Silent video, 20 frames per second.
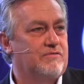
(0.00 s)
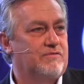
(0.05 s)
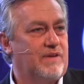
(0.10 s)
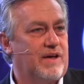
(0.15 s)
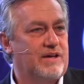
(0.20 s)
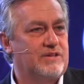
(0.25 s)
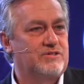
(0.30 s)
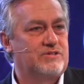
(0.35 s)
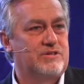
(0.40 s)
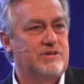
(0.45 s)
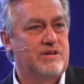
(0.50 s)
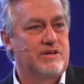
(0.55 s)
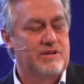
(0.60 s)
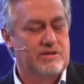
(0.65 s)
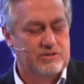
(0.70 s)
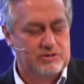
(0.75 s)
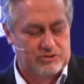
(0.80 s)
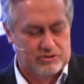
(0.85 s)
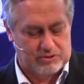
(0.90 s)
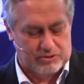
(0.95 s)

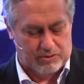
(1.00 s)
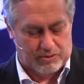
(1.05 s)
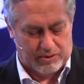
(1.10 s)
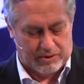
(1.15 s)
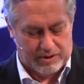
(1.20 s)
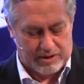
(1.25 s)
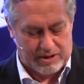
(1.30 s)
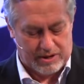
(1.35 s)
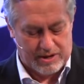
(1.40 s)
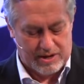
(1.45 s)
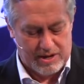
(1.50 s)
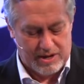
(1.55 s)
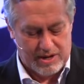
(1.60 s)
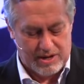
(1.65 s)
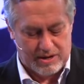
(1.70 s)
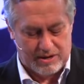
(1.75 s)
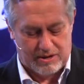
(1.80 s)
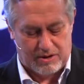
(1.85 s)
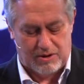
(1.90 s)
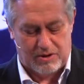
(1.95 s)
fascinating story
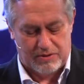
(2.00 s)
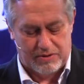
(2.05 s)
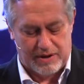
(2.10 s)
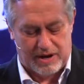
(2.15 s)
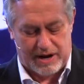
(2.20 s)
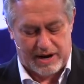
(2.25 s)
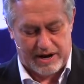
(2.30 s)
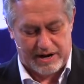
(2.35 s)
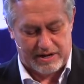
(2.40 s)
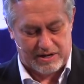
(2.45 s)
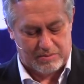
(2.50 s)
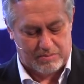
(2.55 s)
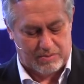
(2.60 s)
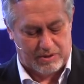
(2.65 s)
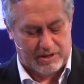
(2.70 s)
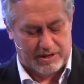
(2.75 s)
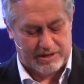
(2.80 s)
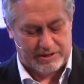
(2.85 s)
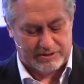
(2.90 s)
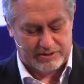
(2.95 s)
called The Hiding
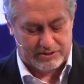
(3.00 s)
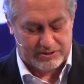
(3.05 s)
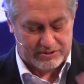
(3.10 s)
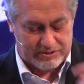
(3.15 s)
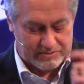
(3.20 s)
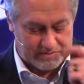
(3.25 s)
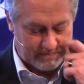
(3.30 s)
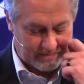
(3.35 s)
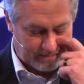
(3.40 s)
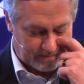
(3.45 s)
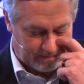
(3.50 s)
Place.